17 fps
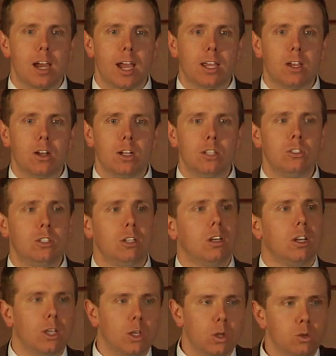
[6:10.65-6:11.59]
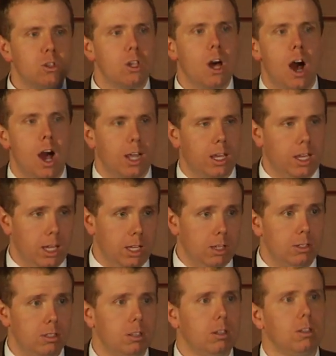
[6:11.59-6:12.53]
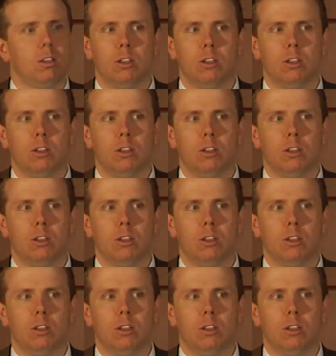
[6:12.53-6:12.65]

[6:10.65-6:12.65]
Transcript: icons, use the hotkeys.